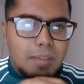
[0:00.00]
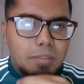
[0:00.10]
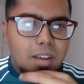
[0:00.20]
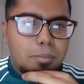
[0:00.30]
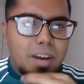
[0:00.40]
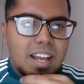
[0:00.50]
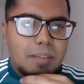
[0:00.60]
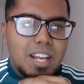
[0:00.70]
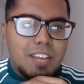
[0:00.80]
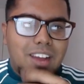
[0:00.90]
I'm
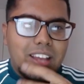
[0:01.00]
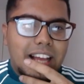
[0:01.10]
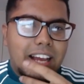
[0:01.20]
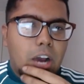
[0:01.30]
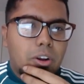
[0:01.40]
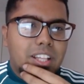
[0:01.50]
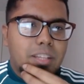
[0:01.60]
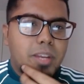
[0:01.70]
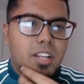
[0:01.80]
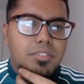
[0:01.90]
gonna find that out in
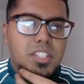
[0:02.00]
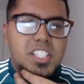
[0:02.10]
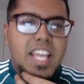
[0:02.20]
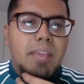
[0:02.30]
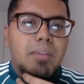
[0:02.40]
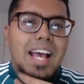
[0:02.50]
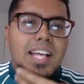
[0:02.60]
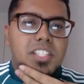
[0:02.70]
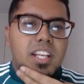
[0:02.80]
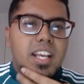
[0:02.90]
the middle of this game,
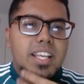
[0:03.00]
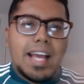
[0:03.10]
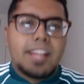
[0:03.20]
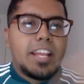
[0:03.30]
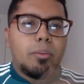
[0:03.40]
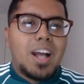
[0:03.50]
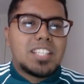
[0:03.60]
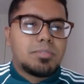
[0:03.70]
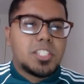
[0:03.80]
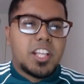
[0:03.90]
as, yeah,
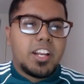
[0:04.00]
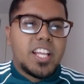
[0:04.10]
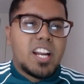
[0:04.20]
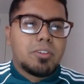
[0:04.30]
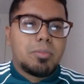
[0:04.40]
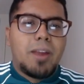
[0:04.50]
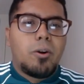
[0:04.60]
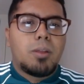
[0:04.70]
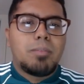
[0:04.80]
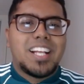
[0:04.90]
lead-wise, I'm just gonna lead off with my
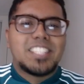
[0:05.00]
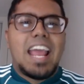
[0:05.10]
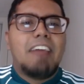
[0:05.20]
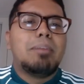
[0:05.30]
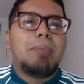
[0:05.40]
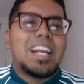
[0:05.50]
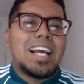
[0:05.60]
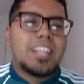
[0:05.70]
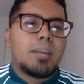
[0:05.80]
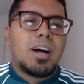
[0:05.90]
Rotom, because everybody
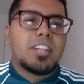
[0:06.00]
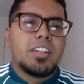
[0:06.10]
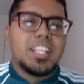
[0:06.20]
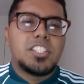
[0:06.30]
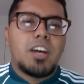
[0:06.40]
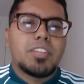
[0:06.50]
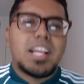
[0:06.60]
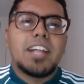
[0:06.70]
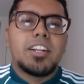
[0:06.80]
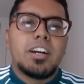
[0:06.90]
and their mother leads off with
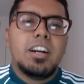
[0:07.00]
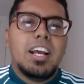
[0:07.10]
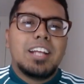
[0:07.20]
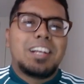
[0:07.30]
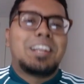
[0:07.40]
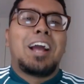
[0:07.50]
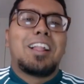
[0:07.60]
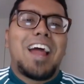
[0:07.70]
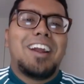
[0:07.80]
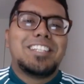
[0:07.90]
either
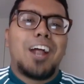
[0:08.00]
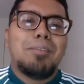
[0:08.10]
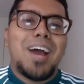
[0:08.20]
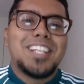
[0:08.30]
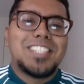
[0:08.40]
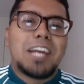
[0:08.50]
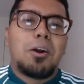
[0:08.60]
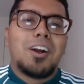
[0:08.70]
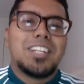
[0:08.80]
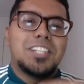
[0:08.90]
Galarian
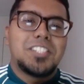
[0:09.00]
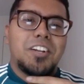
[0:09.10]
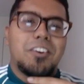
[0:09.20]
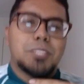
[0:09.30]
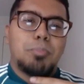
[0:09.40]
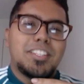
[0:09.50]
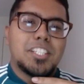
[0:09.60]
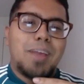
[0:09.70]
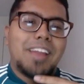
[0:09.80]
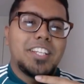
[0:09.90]
Darmanitan or their Cinderace, but
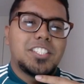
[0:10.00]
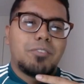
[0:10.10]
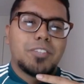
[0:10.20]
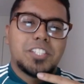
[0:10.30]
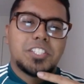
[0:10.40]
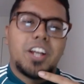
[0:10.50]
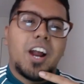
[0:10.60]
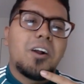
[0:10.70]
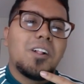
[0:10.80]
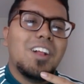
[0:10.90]
this man leads off with this
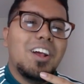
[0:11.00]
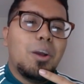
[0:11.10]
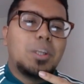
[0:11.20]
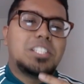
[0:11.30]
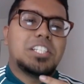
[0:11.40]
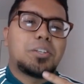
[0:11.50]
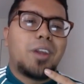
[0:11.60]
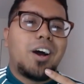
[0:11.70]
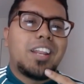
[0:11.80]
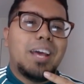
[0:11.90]
Snarl, which is
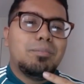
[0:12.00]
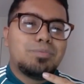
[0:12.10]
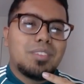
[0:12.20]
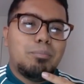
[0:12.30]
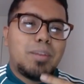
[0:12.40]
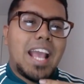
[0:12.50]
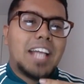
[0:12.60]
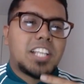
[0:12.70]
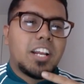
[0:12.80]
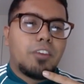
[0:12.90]
good on him. But yeah,
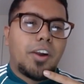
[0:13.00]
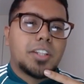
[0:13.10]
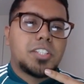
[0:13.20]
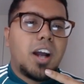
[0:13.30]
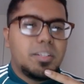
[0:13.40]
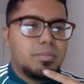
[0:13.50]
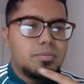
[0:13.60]
it's gonna go for a Taunt,